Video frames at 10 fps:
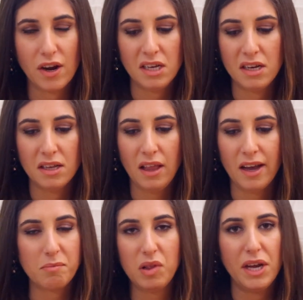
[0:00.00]
He
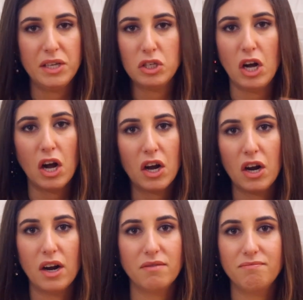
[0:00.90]
played
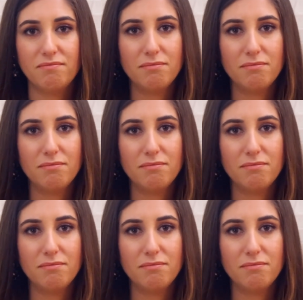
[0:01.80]
soccer,